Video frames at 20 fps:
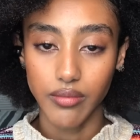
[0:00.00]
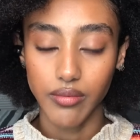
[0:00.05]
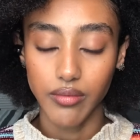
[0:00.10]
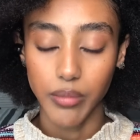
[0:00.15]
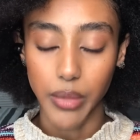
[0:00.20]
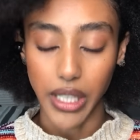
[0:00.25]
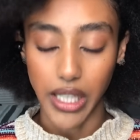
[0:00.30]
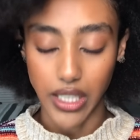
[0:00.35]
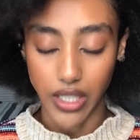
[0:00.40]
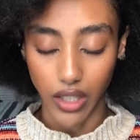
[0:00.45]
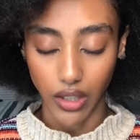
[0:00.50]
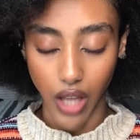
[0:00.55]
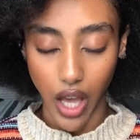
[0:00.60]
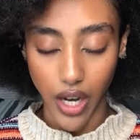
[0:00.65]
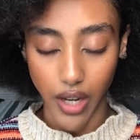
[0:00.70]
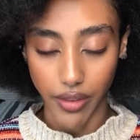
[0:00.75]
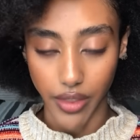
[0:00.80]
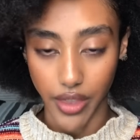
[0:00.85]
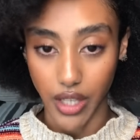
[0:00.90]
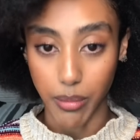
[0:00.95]
Because a lot
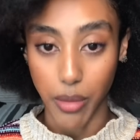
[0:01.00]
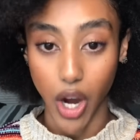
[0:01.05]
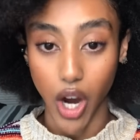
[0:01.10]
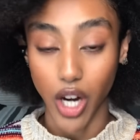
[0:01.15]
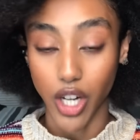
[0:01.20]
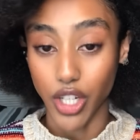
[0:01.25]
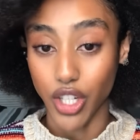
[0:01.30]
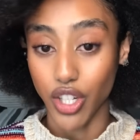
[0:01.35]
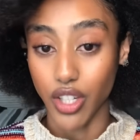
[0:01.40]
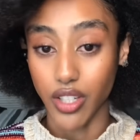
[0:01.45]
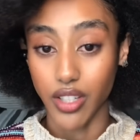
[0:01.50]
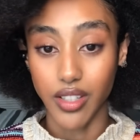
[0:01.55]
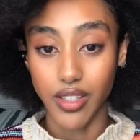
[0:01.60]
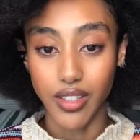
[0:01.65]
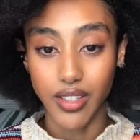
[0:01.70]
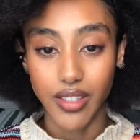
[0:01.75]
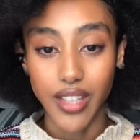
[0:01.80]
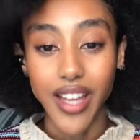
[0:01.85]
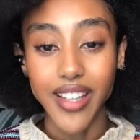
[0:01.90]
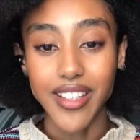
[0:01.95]
of them are just
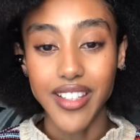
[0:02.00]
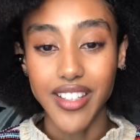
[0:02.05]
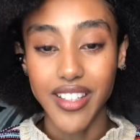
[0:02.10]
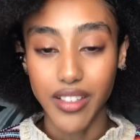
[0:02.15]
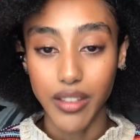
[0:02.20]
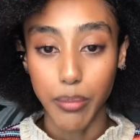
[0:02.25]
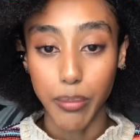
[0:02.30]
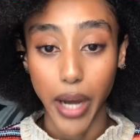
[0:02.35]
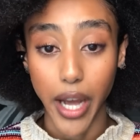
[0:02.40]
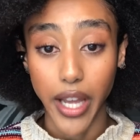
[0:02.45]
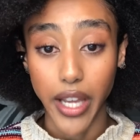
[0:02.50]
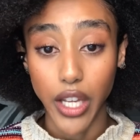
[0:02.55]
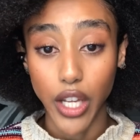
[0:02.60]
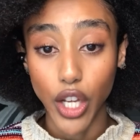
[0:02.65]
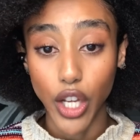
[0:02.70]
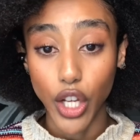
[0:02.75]
sent by